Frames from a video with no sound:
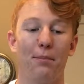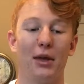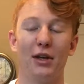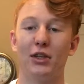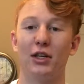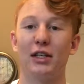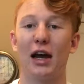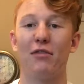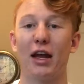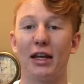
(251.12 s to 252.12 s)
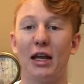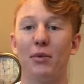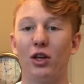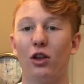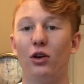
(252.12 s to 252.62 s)
It does have that
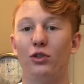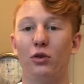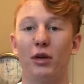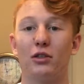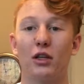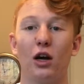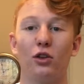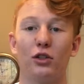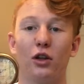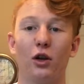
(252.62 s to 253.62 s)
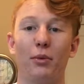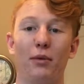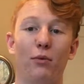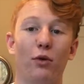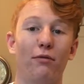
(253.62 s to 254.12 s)
gaming glow, so it makes colors a little
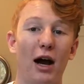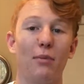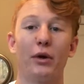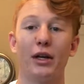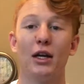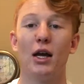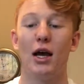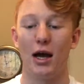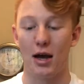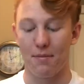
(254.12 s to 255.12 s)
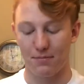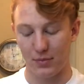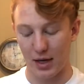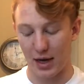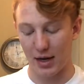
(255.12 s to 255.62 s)
bit more vibrant, and
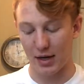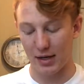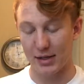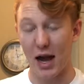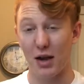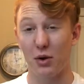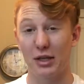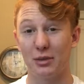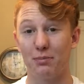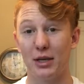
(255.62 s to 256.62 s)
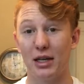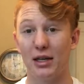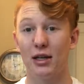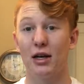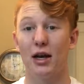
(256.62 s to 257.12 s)
it's not going to be